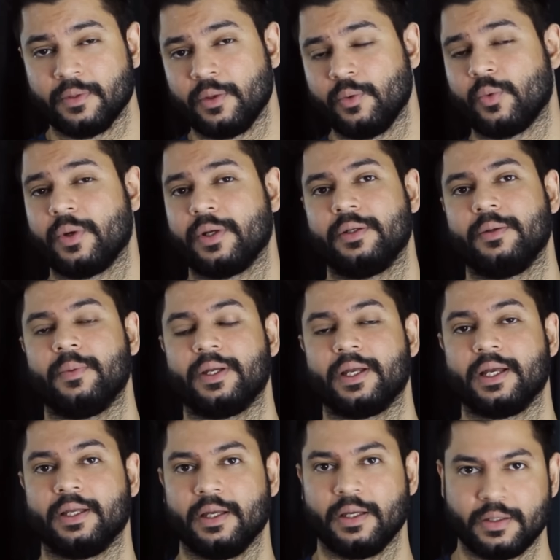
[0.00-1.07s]
According to
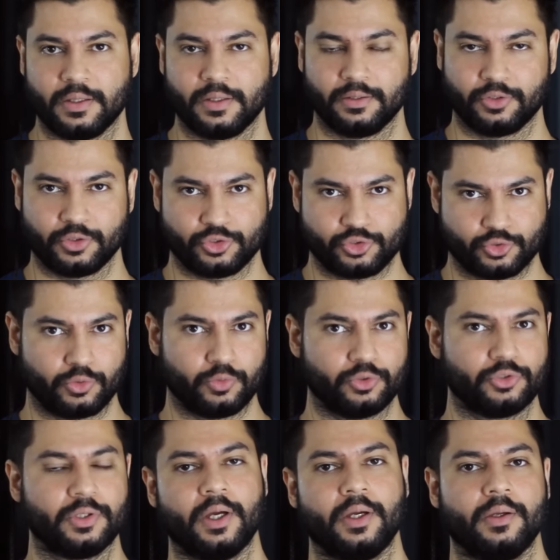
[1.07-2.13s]
Makayla, the shooter
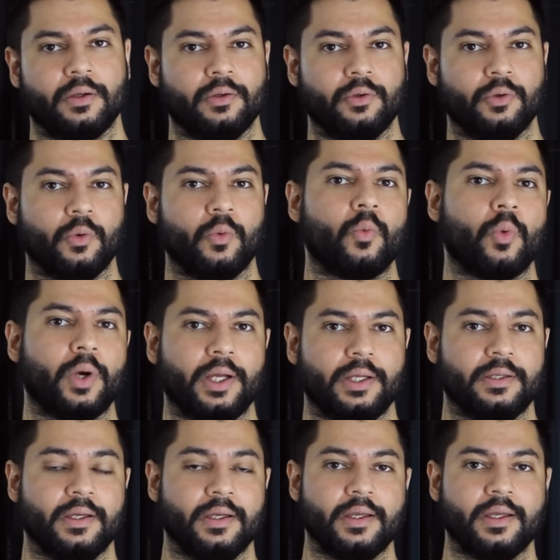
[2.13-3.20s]
was young,
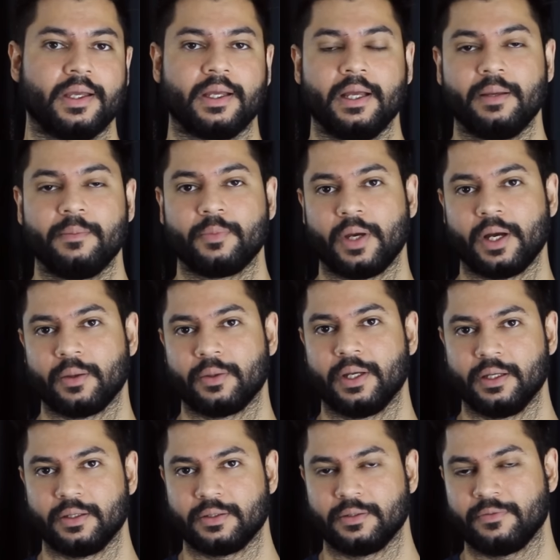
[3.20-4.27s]
white, and had brown
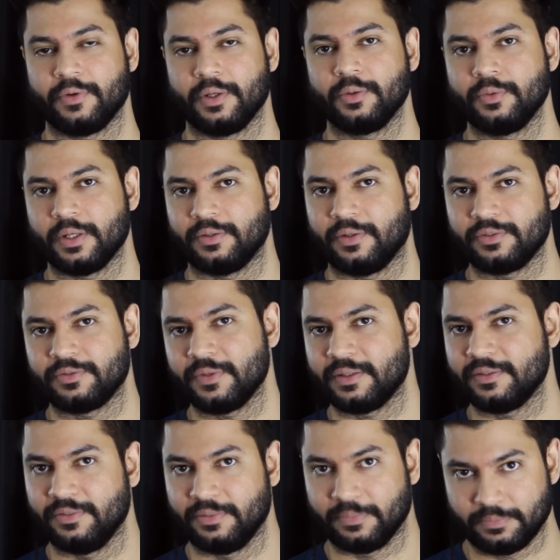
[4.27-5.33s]
hair that fell around his
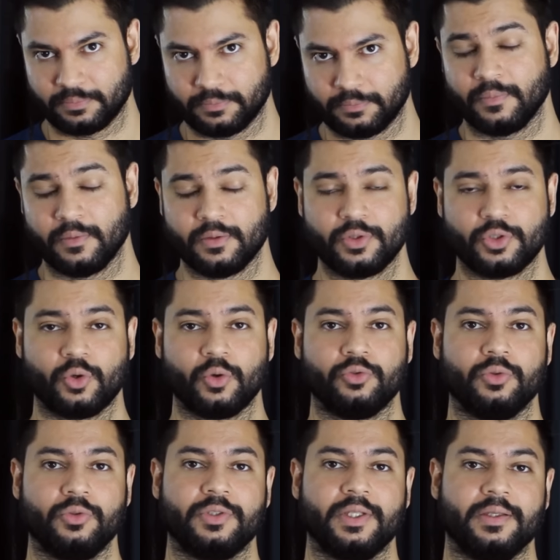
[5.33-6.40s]
face. She
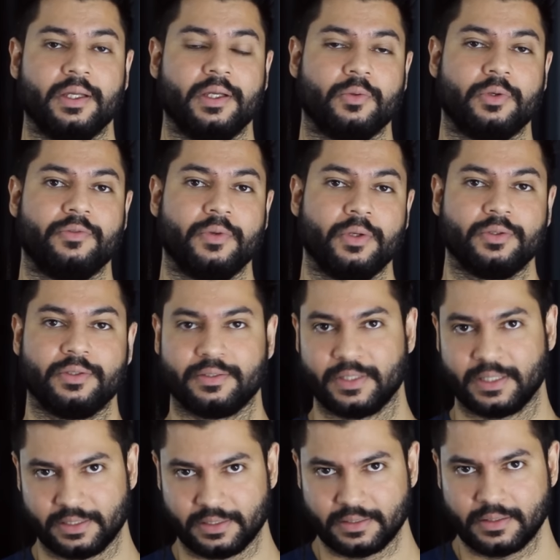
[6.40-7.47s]
also said that he was very
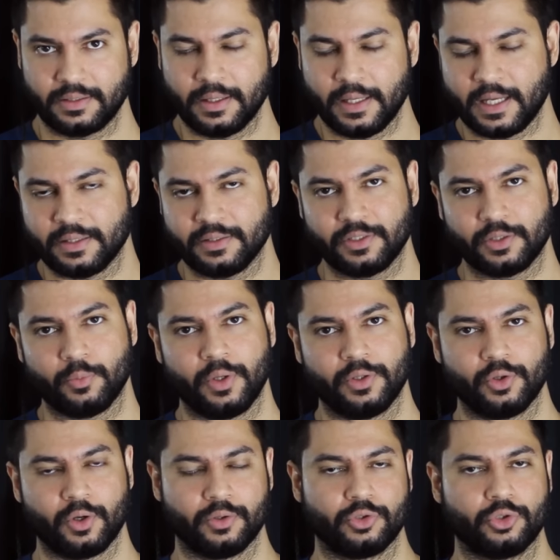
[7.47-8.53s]
thin, had a somewhat
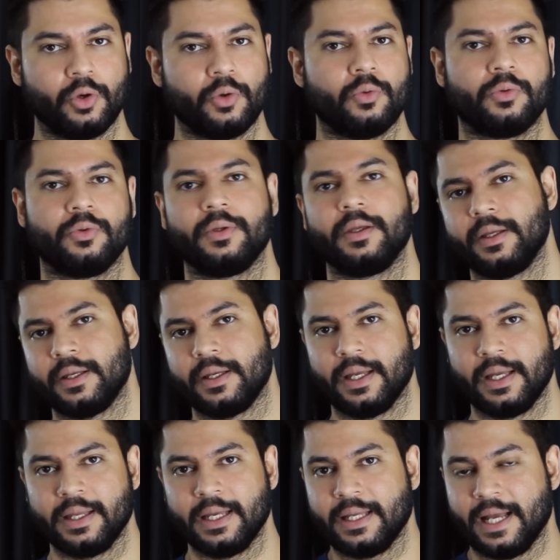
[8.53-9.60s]
large nose,
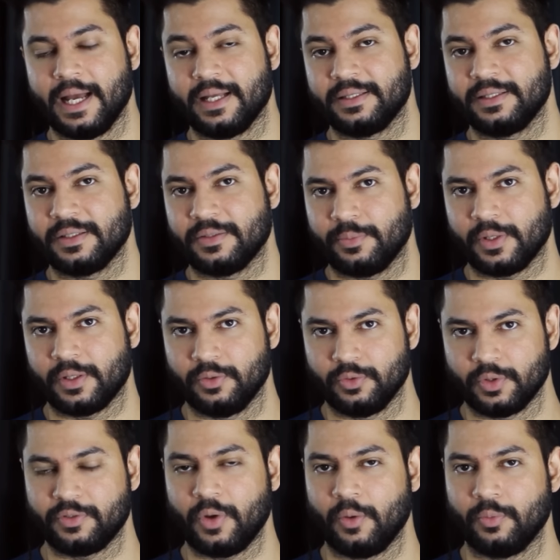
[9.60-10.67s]
and had acne spread
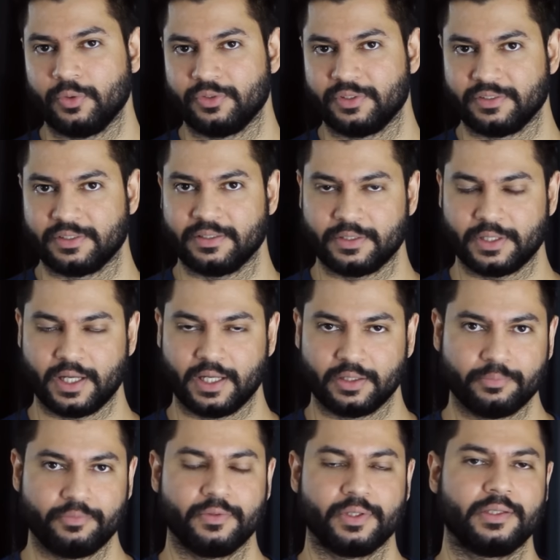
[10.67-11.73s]
across almost his
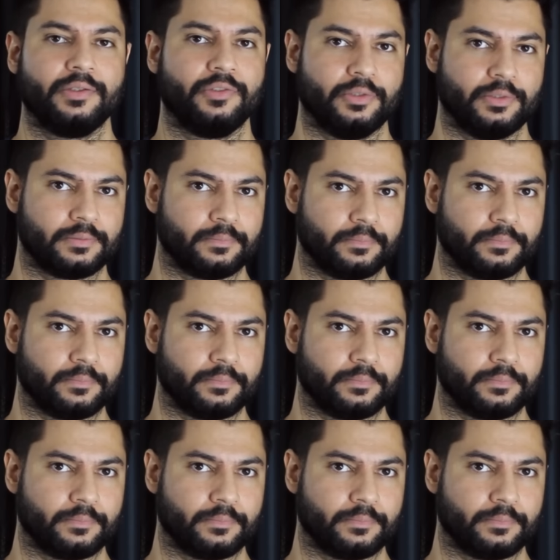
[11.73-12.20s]
entire face.